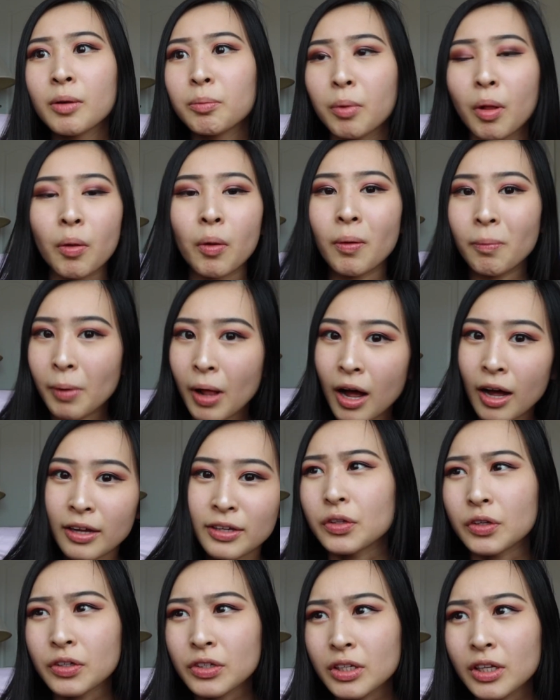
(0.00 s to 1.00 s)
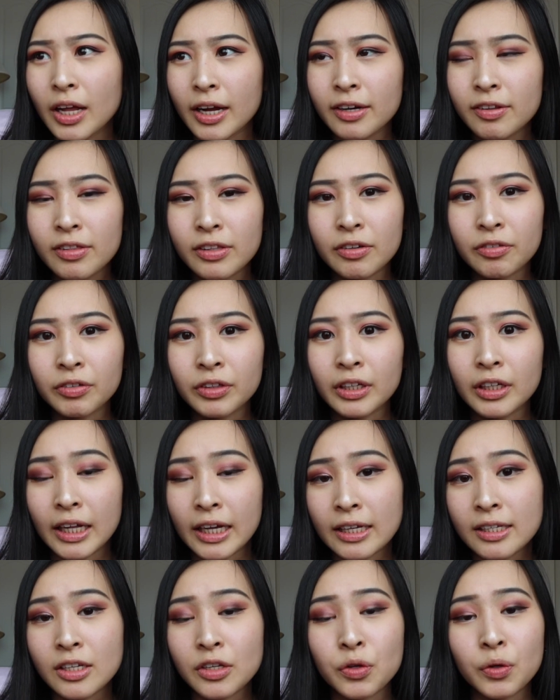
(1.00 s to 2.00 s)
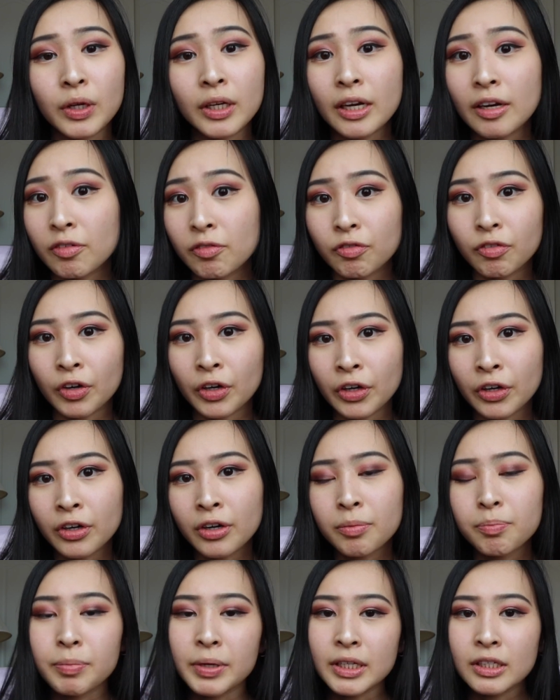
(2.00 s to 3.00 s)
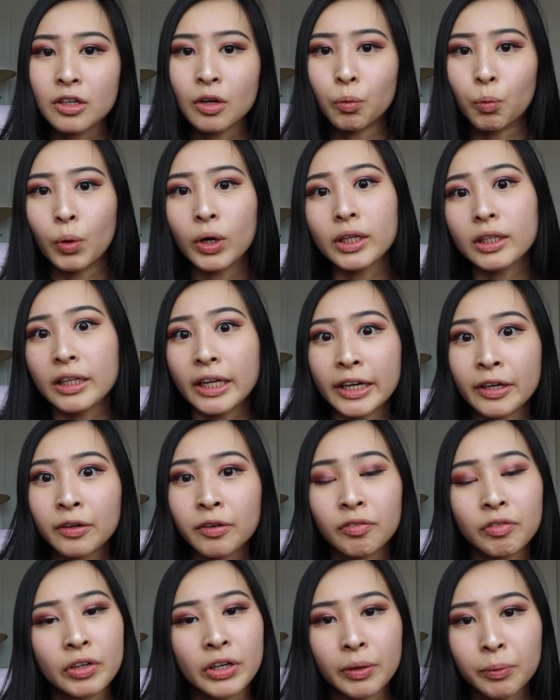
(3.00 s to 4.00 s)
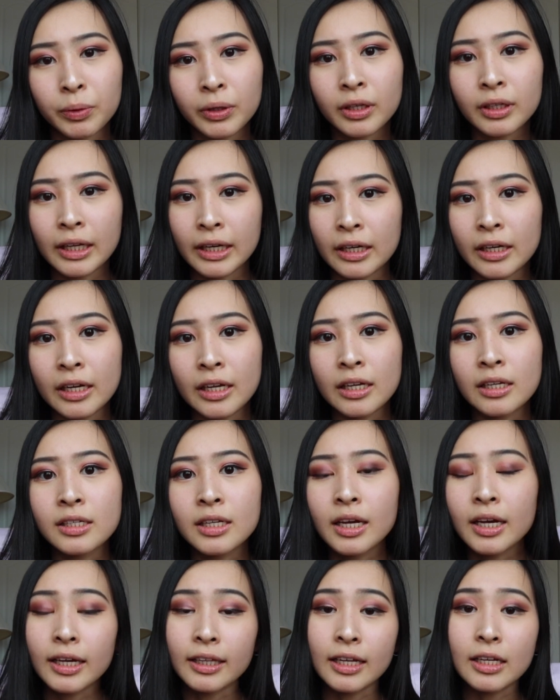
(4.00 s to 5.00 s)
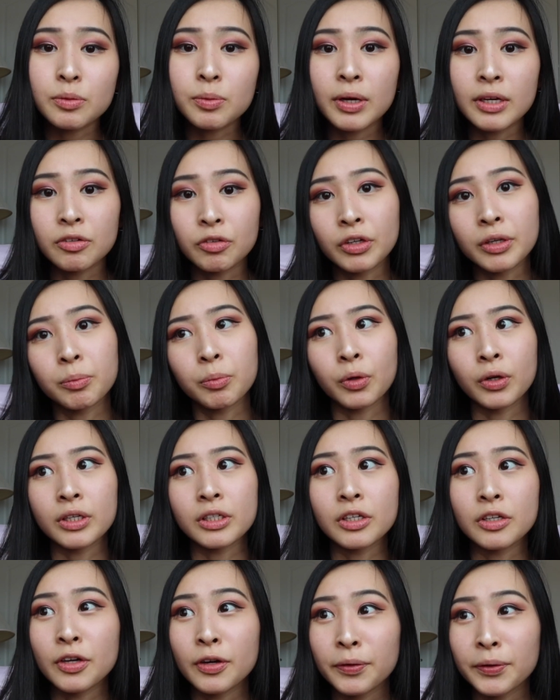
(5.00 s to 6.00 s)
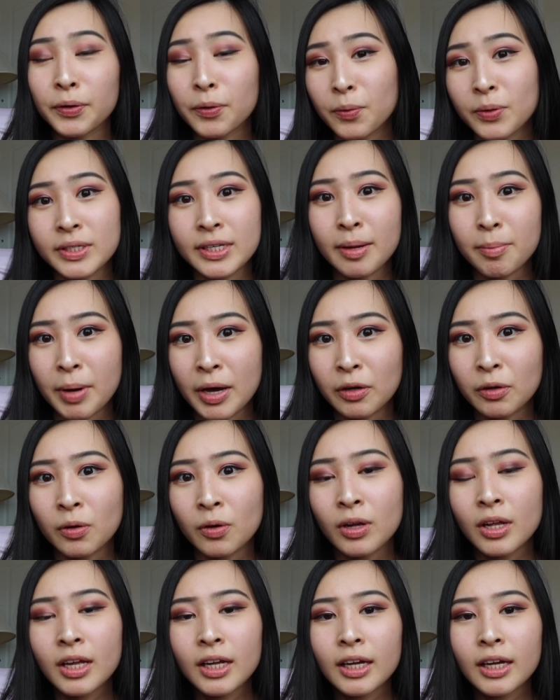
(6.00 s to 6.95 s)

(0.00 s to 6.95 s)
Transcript: blah blah blah so there's a lot of different things that you can infer based on what layer of the network that it is and that's why it's really important to know the OSI model